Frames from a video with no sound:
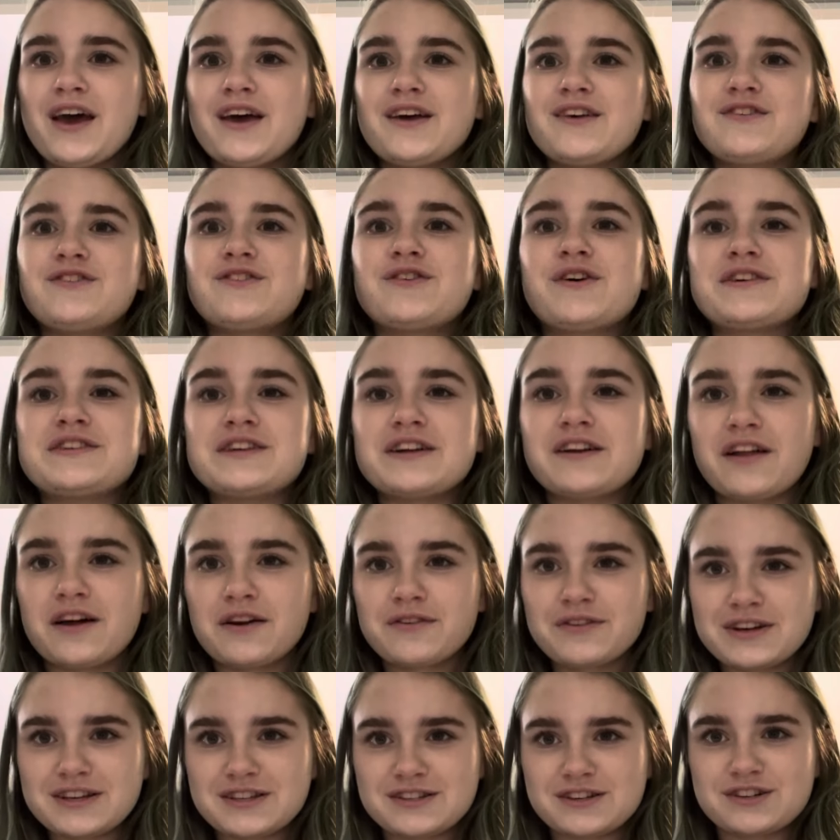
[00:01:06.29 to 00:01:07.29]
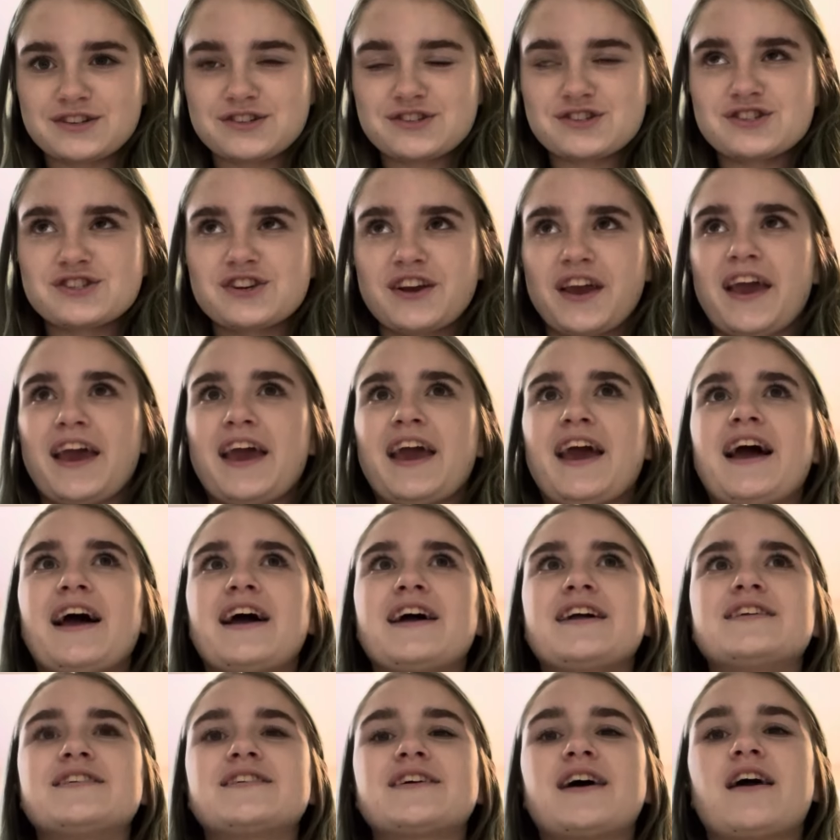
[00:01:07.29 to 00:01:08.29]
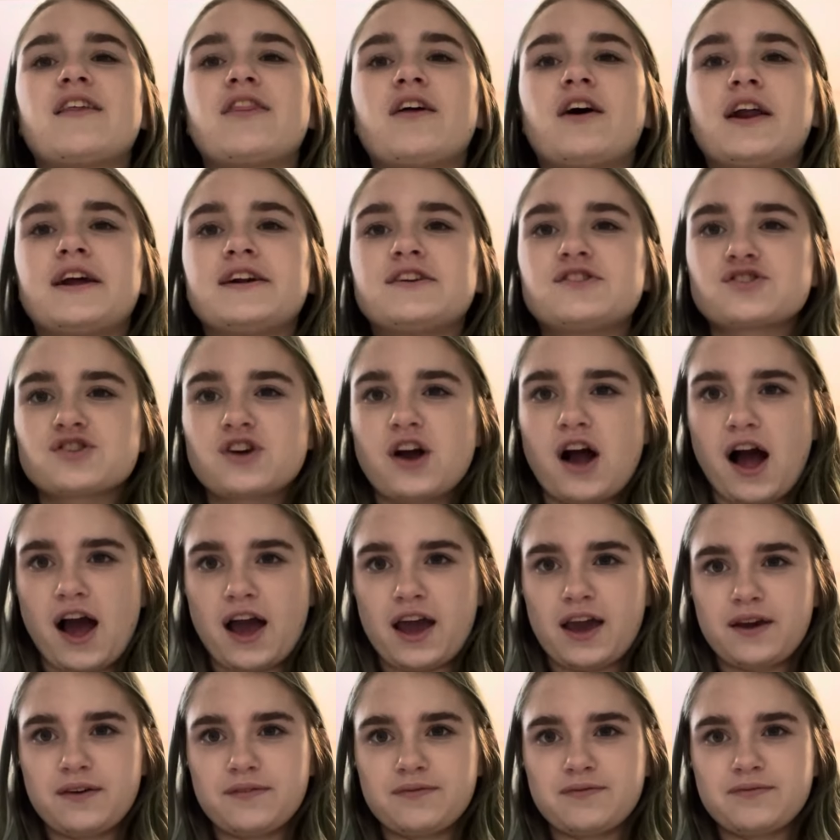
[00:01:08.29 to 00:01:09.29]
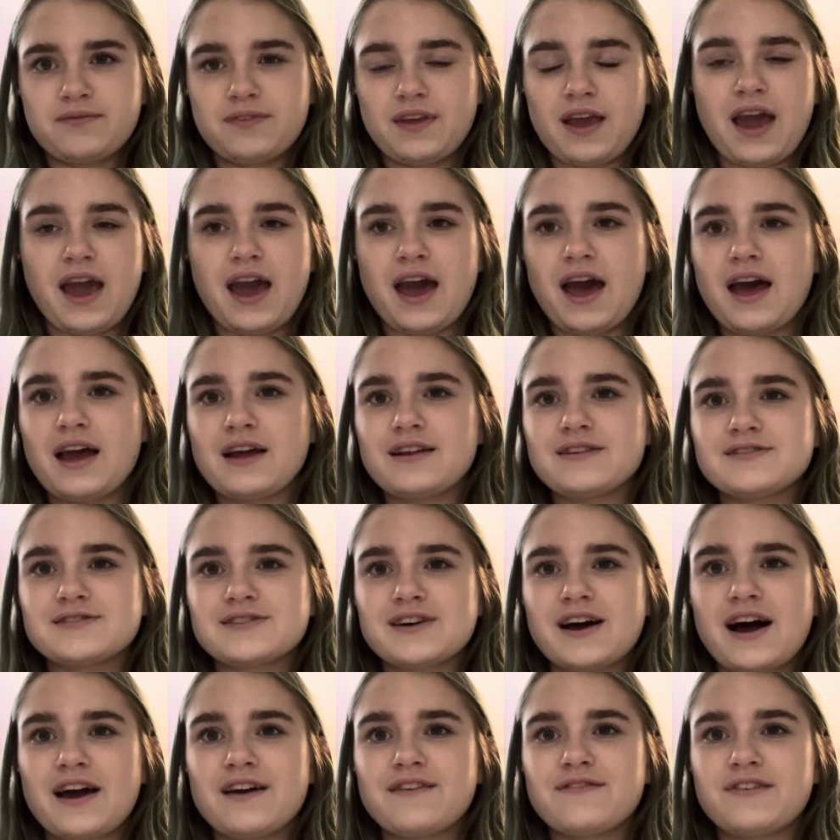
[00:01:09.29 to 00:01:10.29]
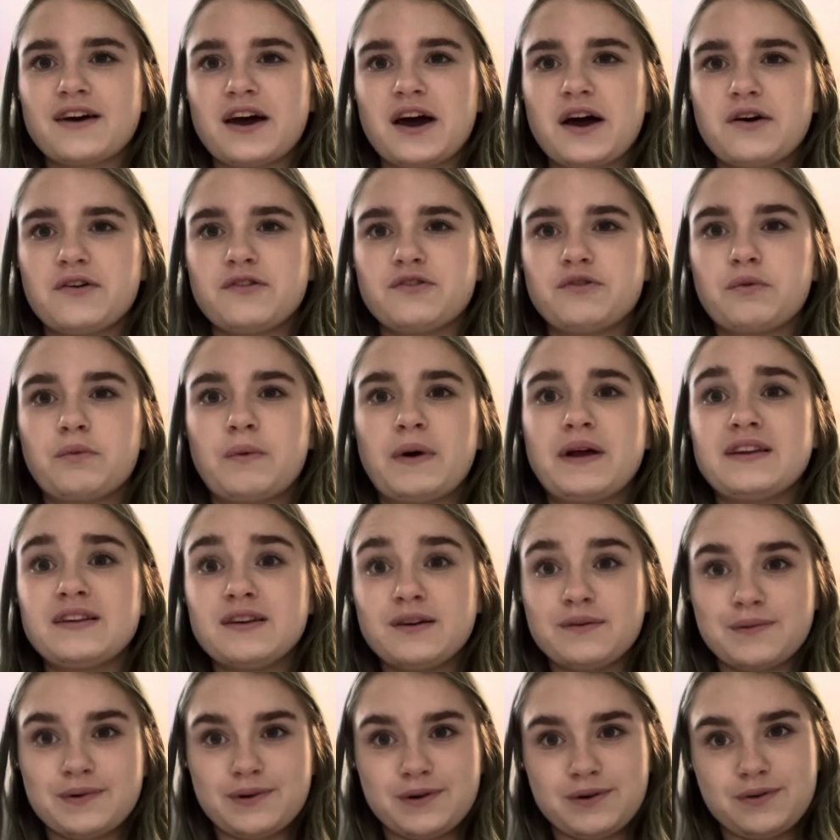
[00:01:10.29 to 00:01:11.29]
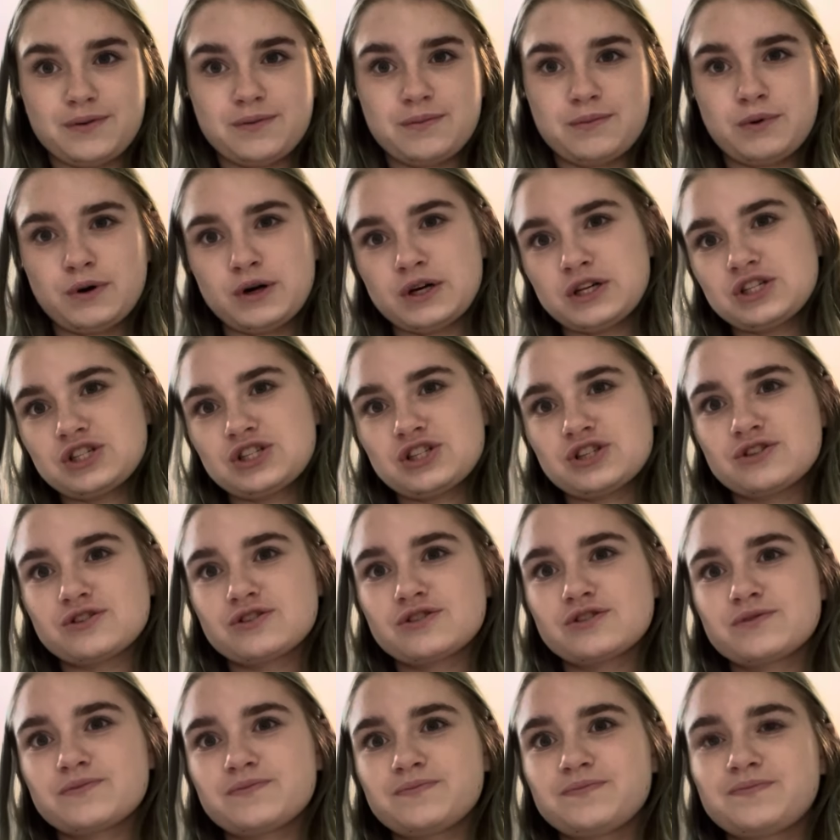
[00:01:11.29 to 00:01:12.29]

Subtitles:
So I did a lot of research and I thought I'd try. And I found Wendy Wu pointe shoes.